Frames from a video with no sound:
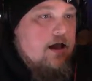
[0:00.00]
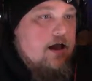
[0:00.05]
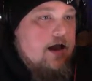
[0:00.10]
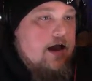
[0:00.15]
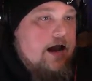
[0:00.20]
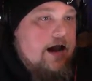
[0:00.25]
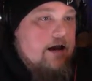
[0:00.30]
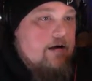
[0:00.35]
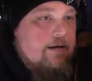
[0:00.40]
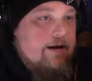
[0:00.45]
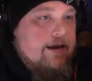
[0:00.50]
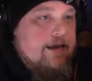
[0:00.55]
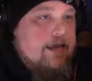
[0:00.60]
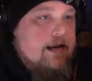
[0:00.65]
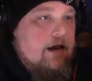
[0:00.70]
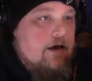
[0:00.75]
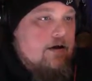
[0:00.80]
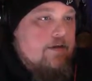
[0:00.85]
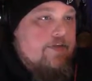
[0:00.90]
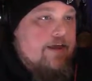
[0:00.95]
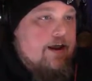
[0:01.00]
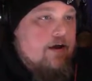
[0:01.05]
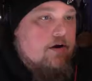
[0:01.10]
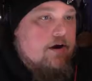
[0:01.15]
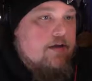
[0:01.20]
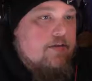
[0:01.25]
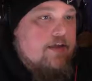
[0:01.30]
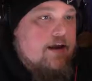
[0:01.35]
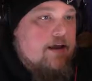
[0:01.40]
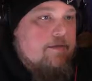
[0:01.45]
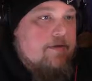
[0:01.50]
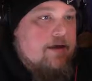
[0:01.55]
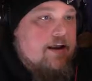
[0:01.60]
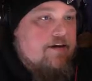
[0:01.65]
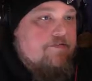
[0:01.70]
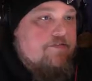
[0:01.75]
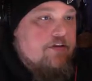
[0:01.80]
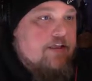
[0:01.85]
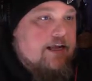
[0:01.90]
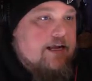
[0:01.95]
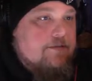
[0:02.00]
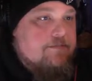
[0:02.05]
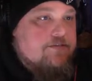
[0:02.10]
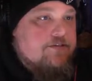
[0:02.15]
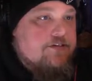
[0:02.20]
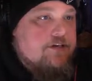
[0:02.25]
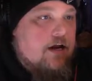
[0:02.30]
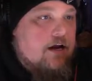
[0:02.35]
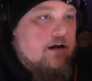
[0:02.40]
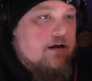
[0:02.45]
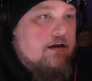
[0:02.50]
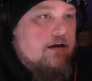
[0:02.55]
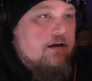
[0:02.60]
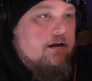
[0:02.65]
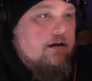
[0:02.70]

How do I get out of the area that I'm in? I feel like I'm stuck.